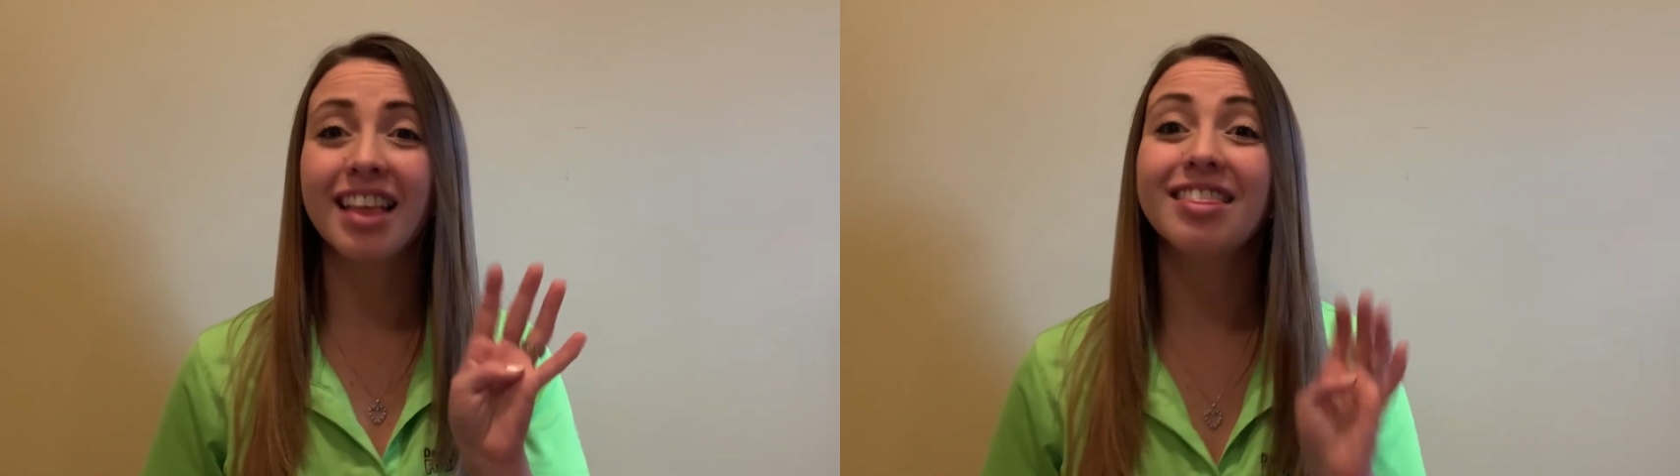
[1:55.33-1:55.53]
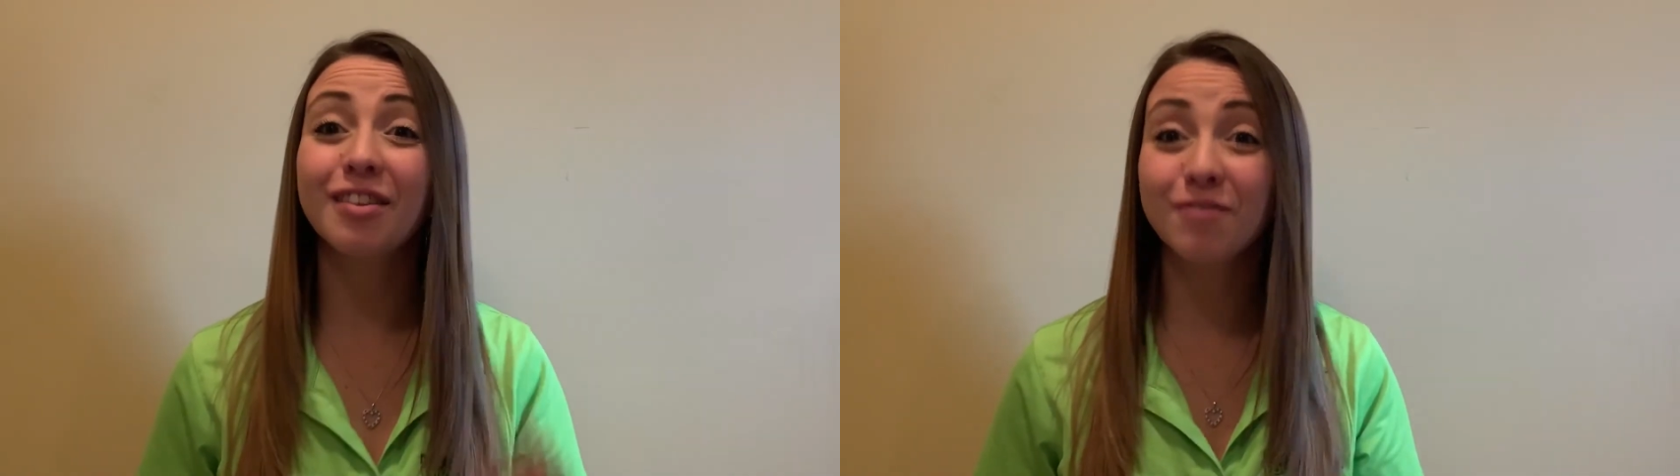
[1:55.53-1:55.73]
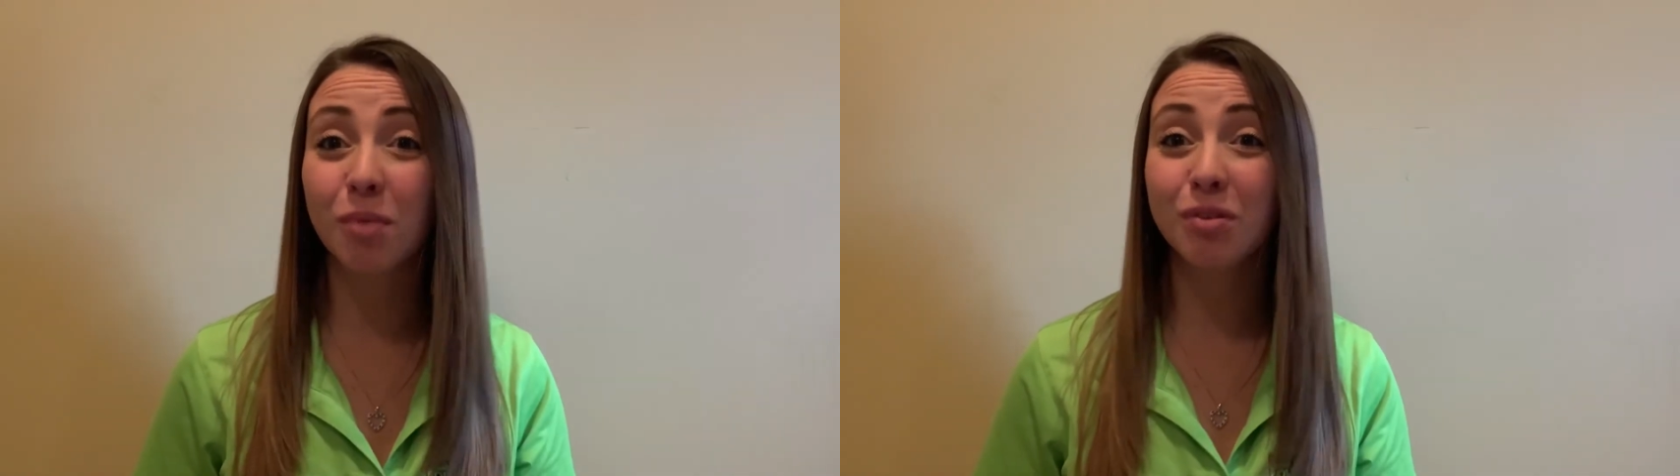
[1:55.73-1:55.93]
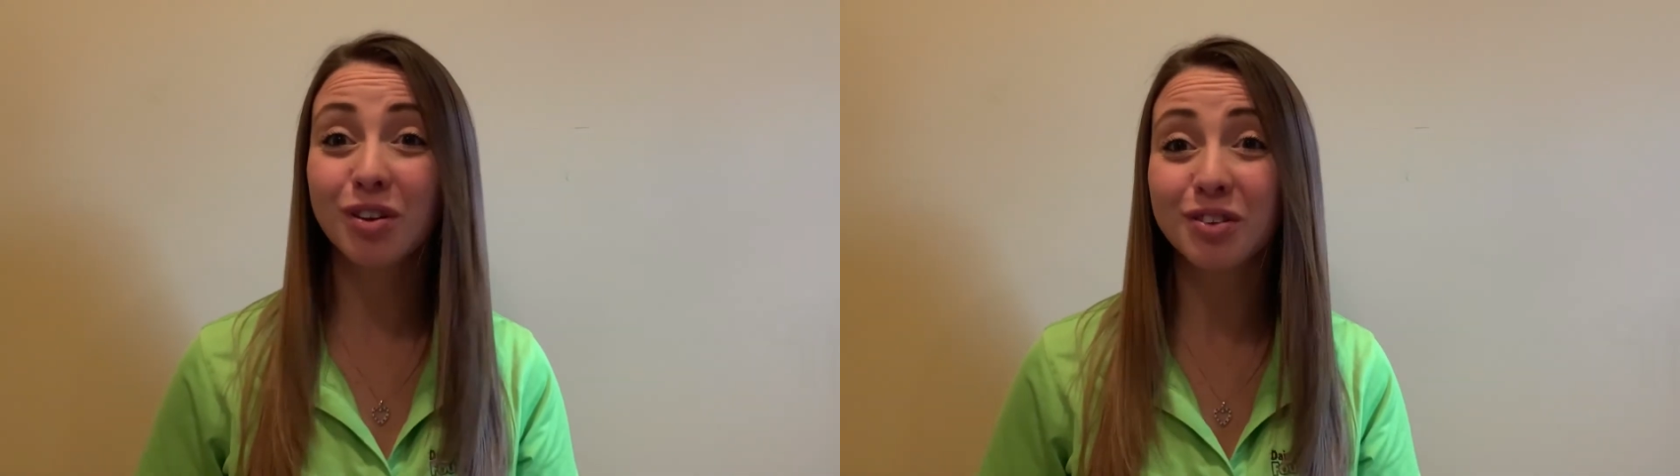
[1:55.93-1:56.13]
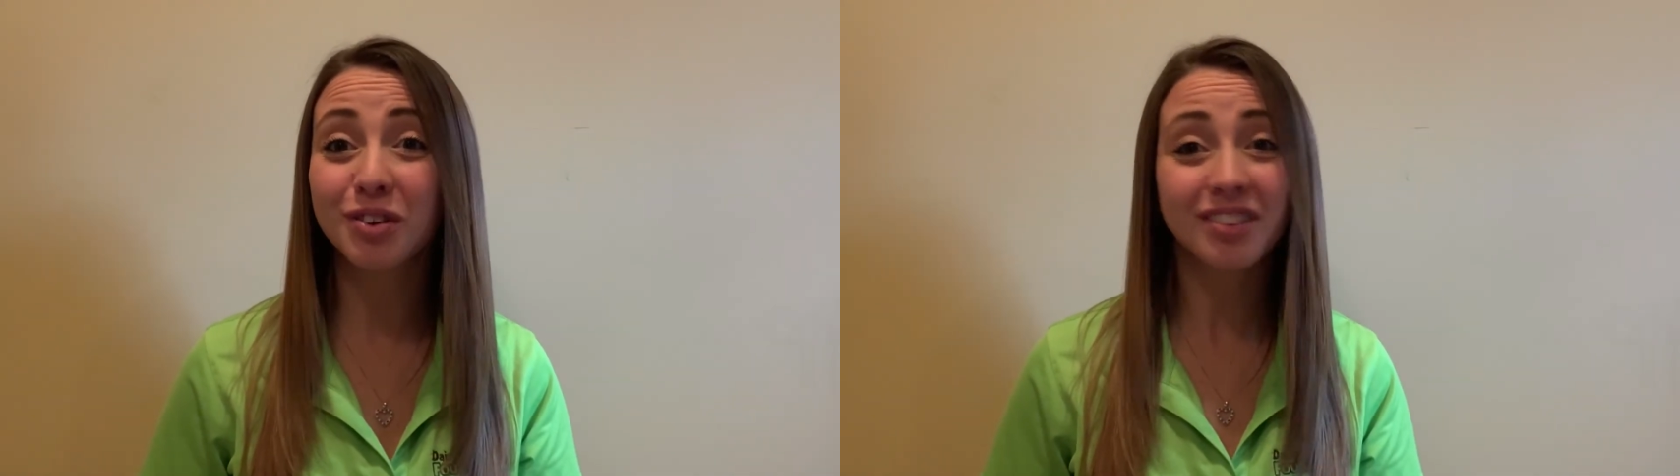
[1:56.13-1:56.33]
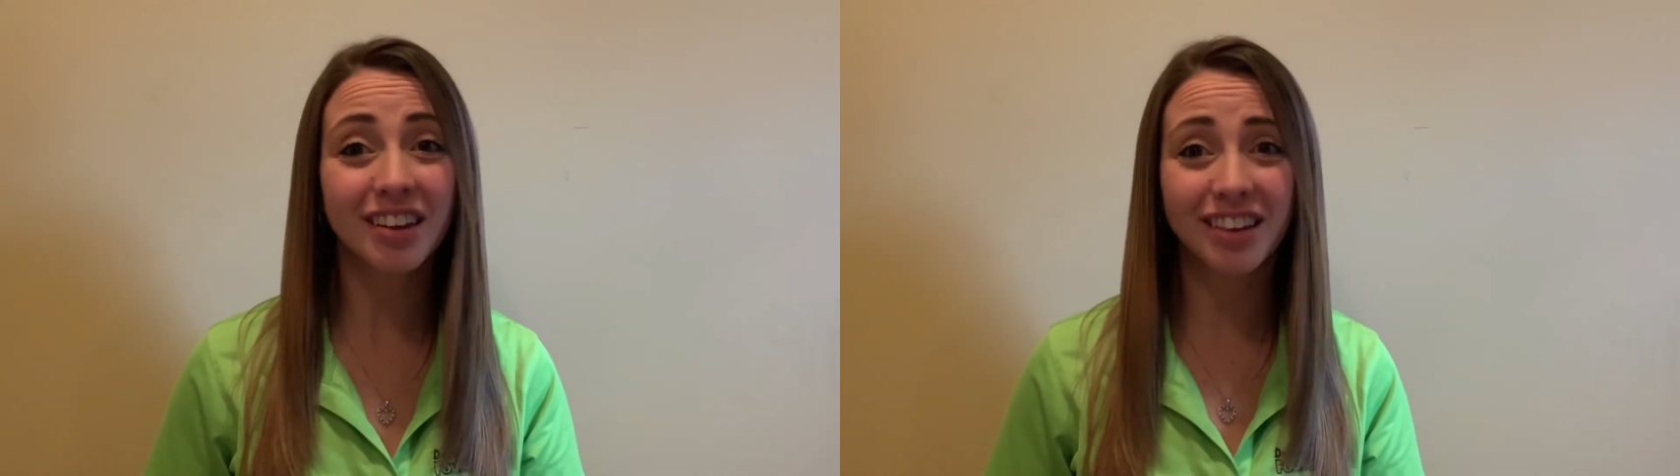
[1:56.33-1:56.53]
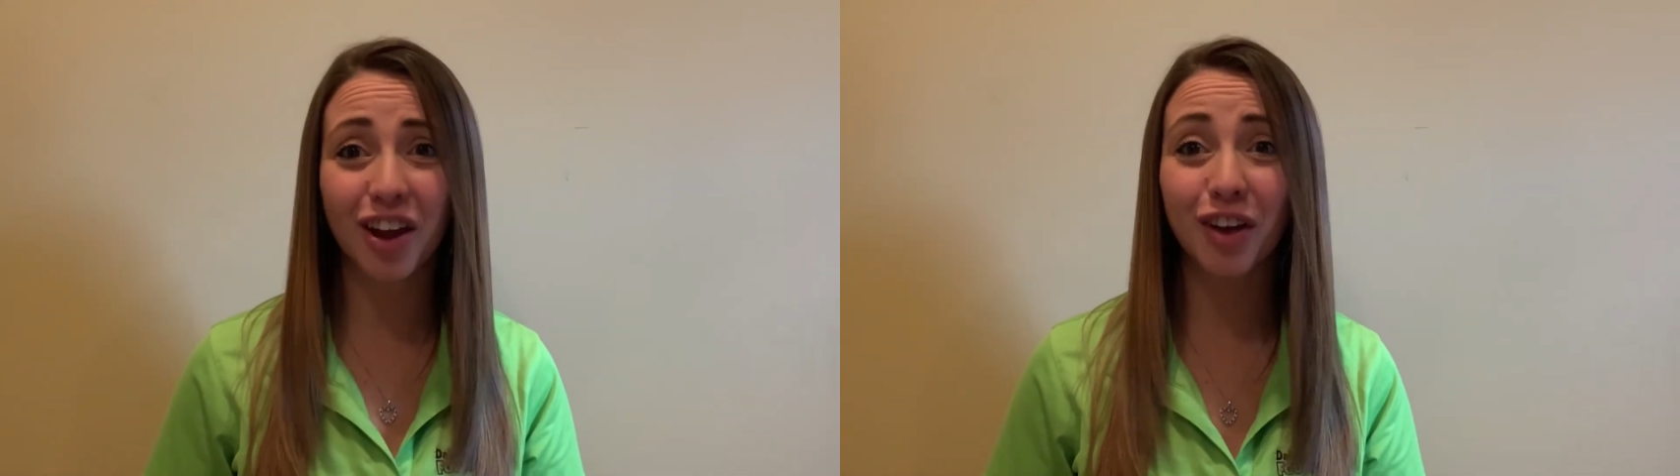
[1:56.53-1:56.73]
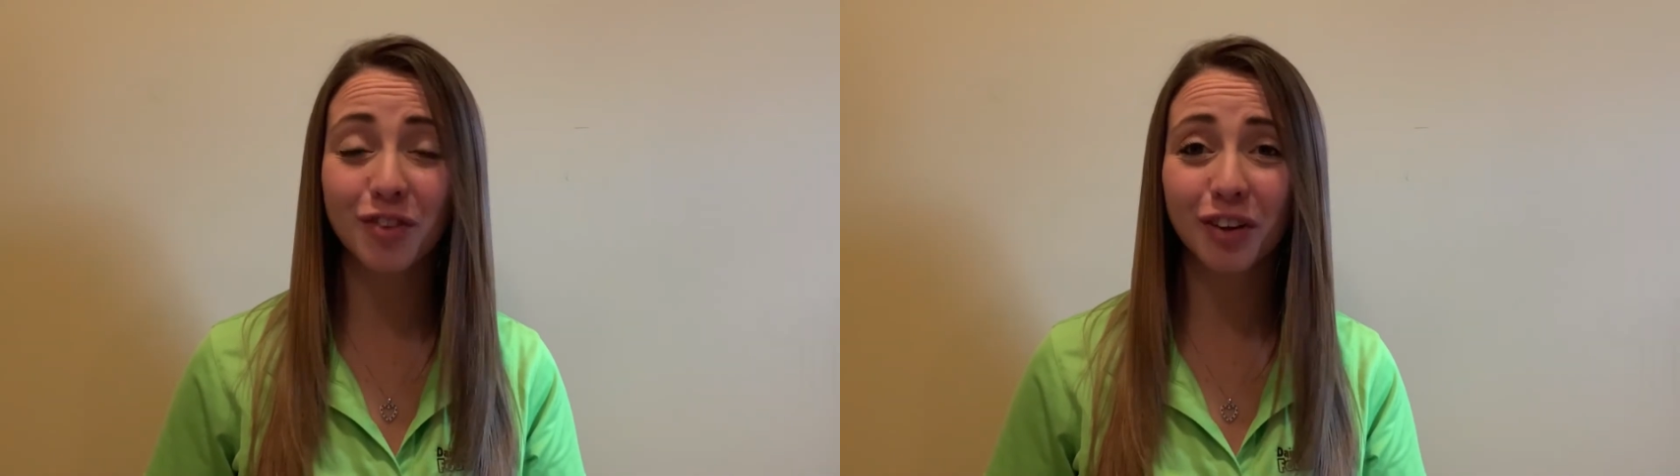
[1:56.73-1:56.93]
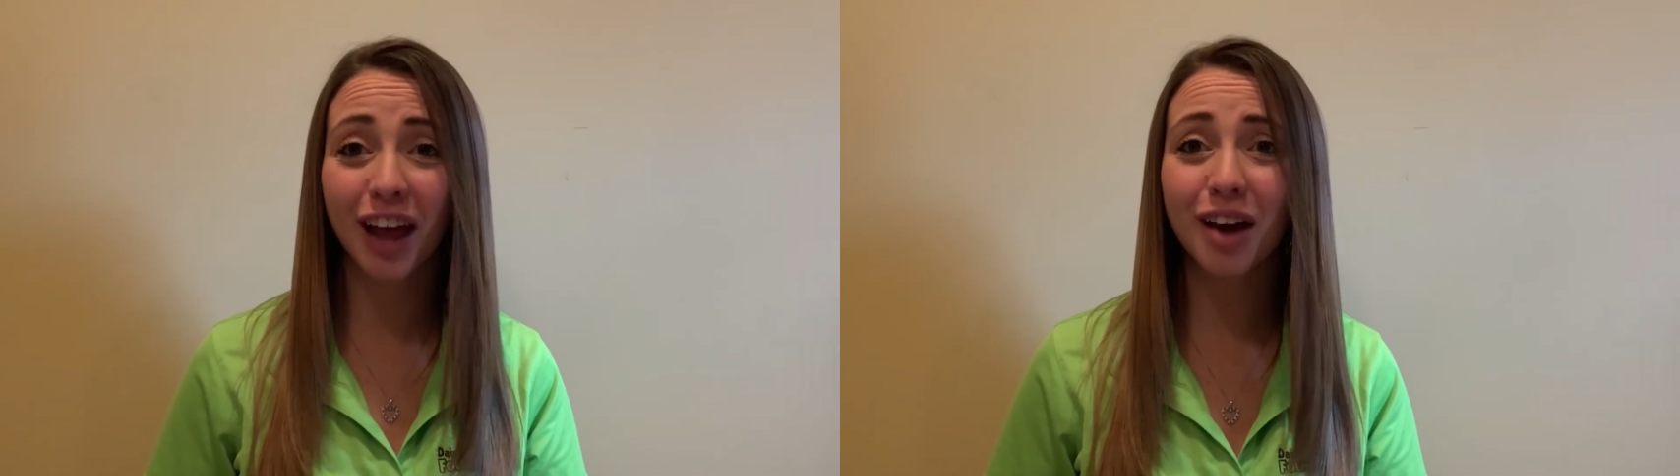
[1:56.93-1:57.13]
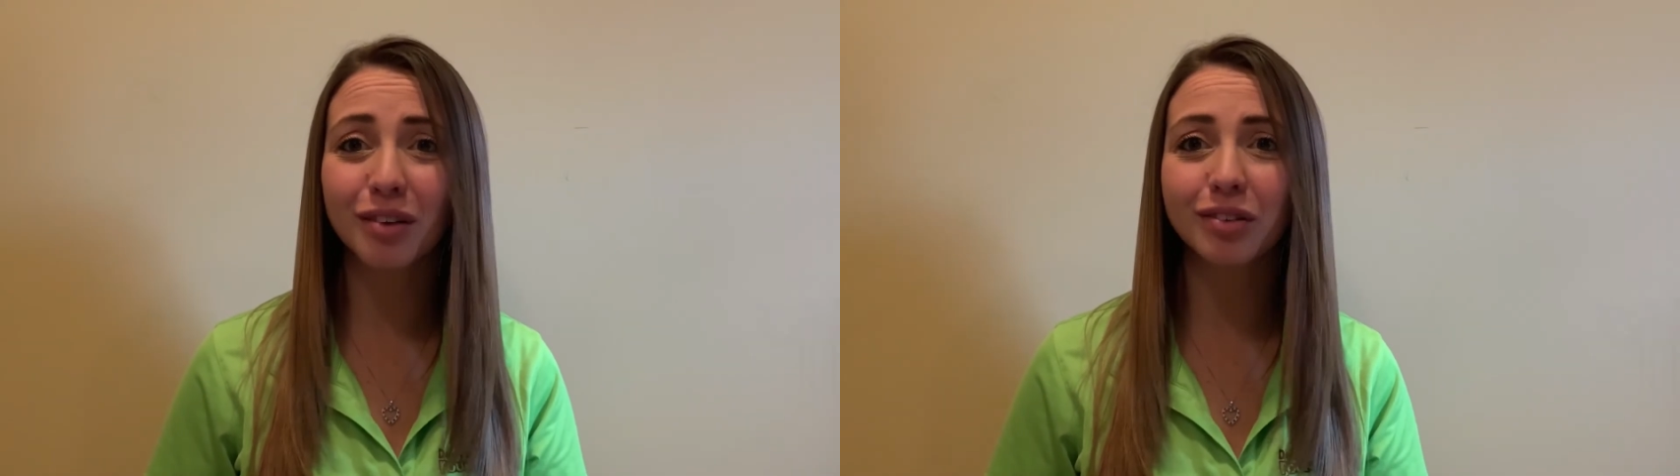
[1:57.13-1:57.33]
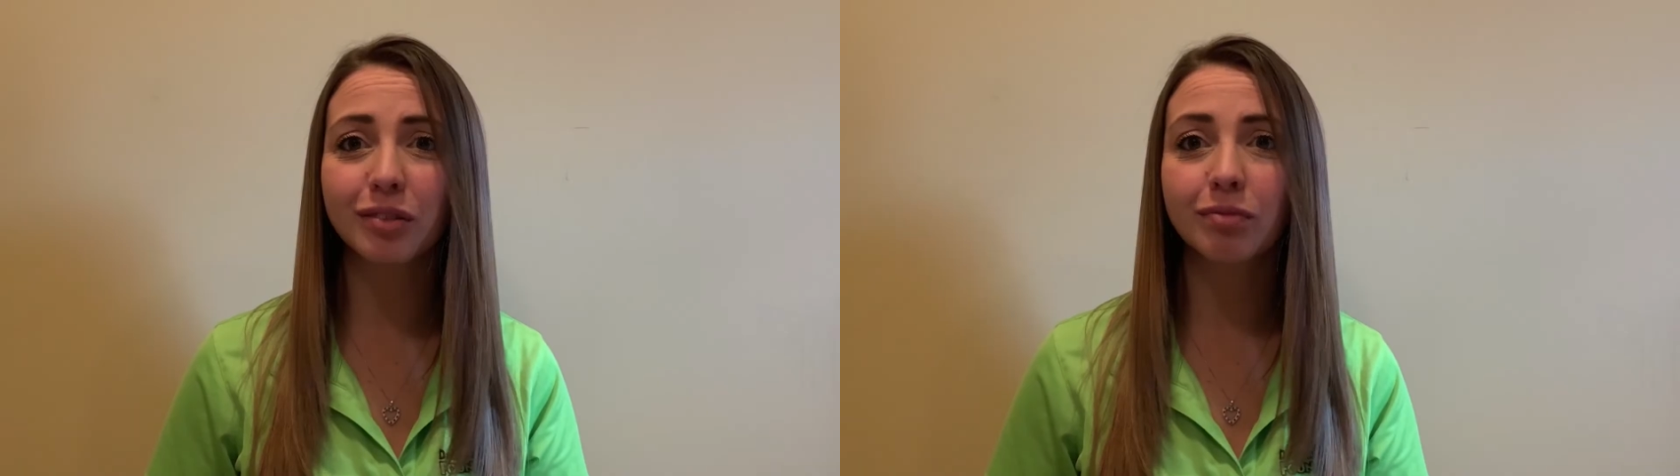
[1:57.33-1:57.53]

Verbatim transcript: that farmers do to take care of their cows.